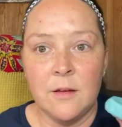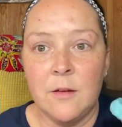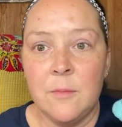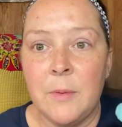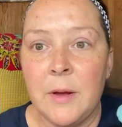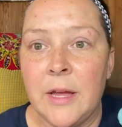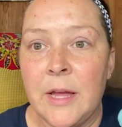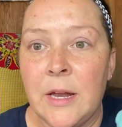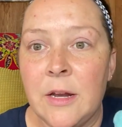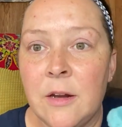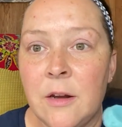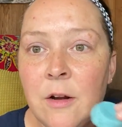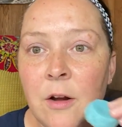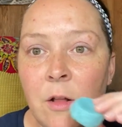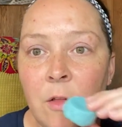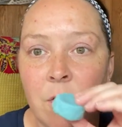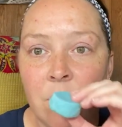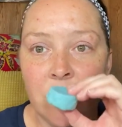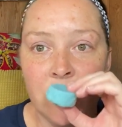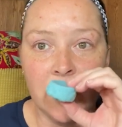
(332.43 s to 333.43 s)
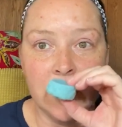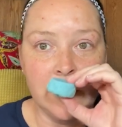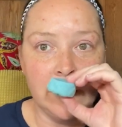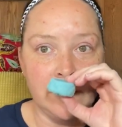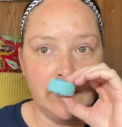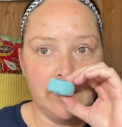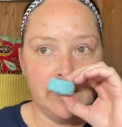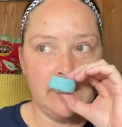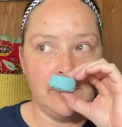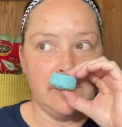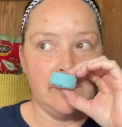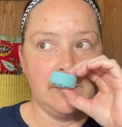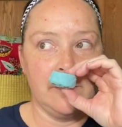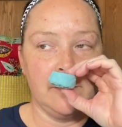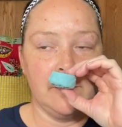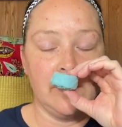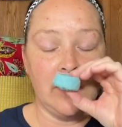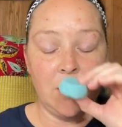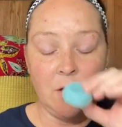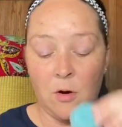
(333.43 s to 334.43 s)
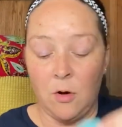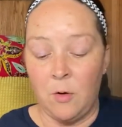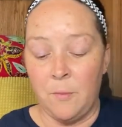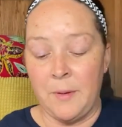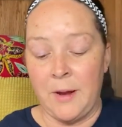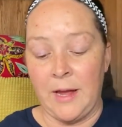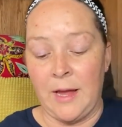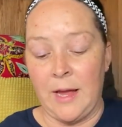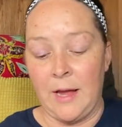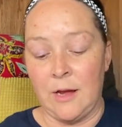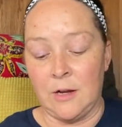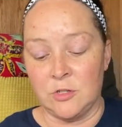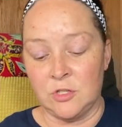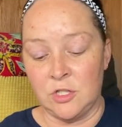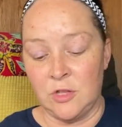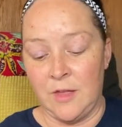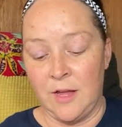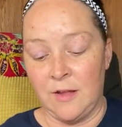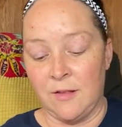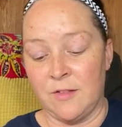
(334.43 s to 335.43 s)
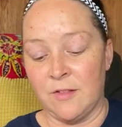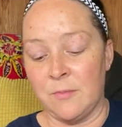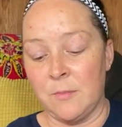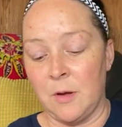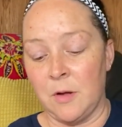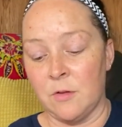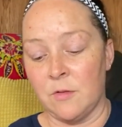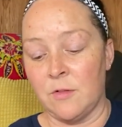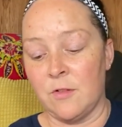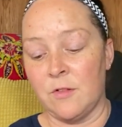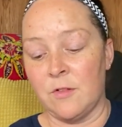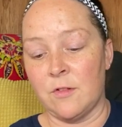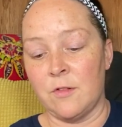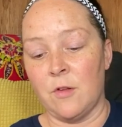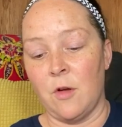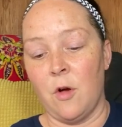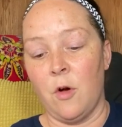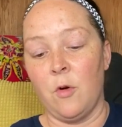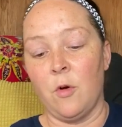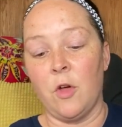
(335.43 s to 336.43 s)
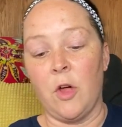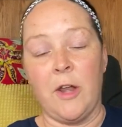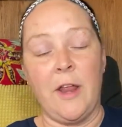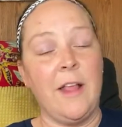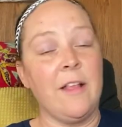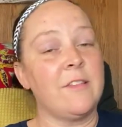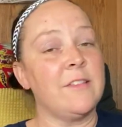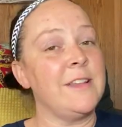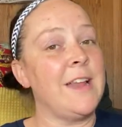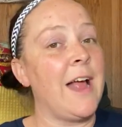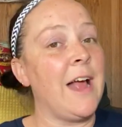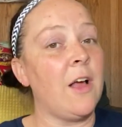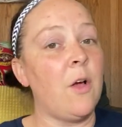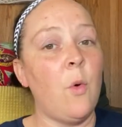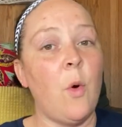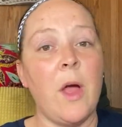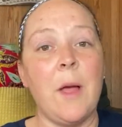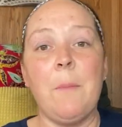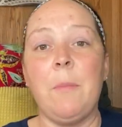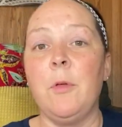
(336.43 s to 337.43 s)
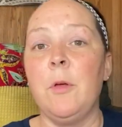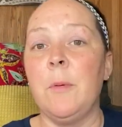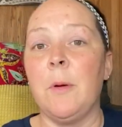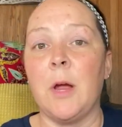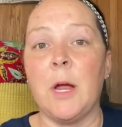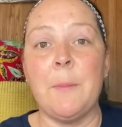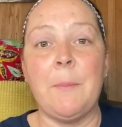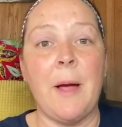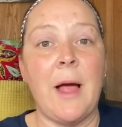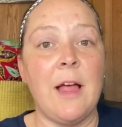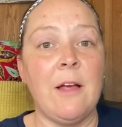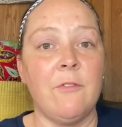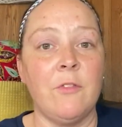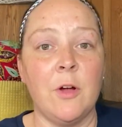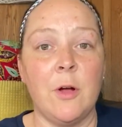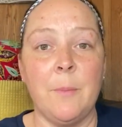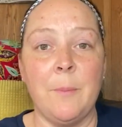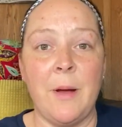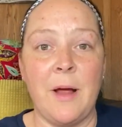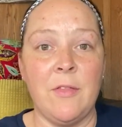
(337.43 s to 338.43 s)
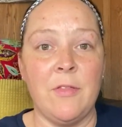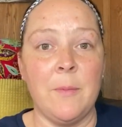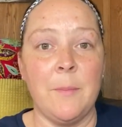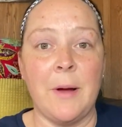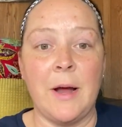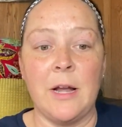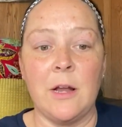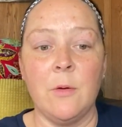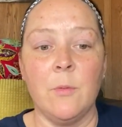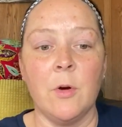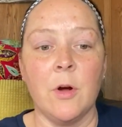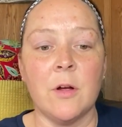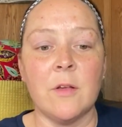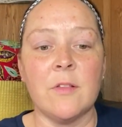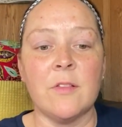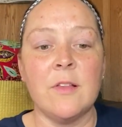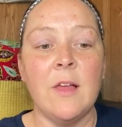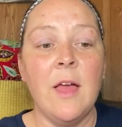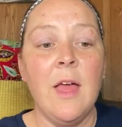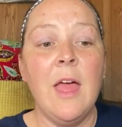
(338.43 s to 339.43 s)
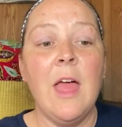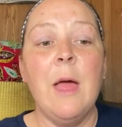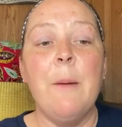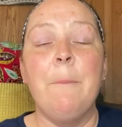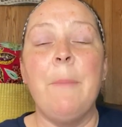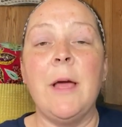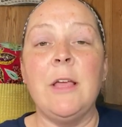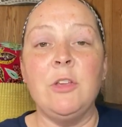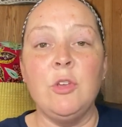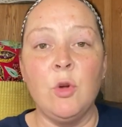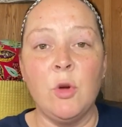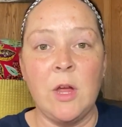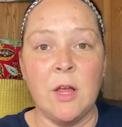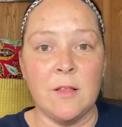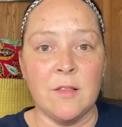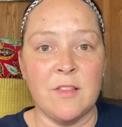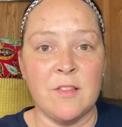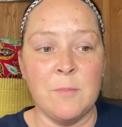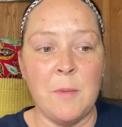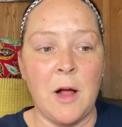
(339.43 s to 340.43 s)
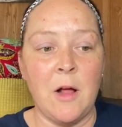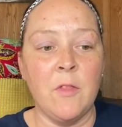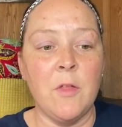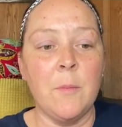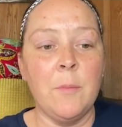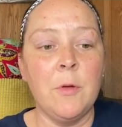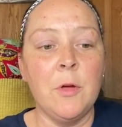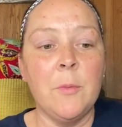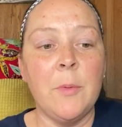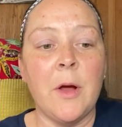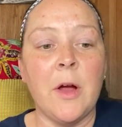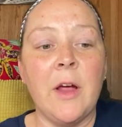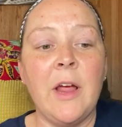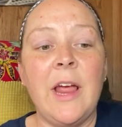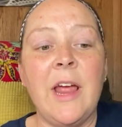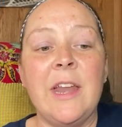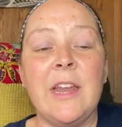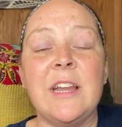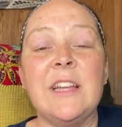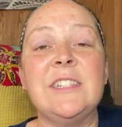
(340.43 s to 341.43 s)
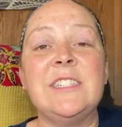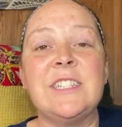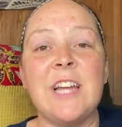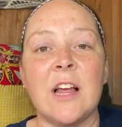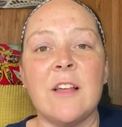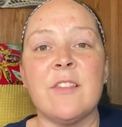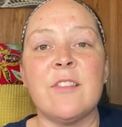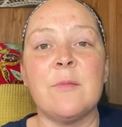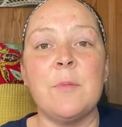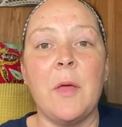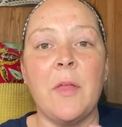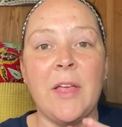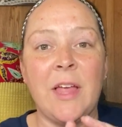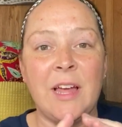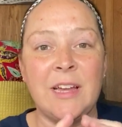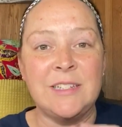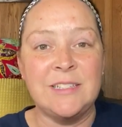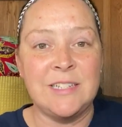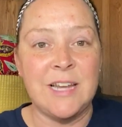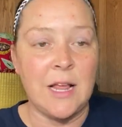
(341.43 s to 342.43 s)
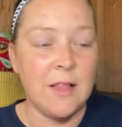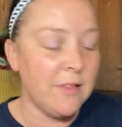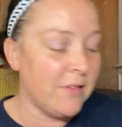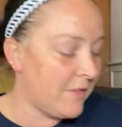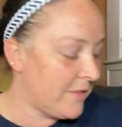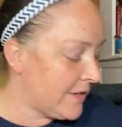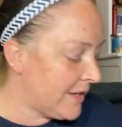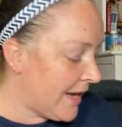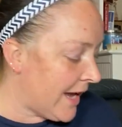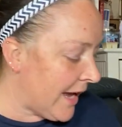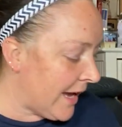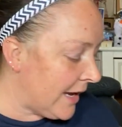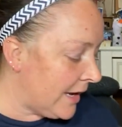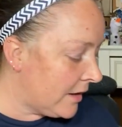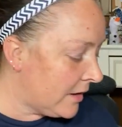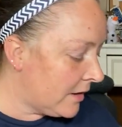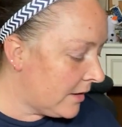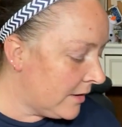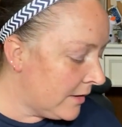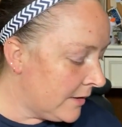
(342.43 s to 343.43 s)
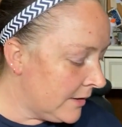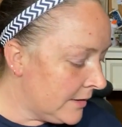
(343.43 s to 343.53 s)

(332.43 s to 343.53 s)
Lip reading: Am I getting it all over? Oh my gosh, that smells so good. It's not quite blueberry pie from Bath & Body Works, but you can smell the blueberry, and it does smell like a dense cake.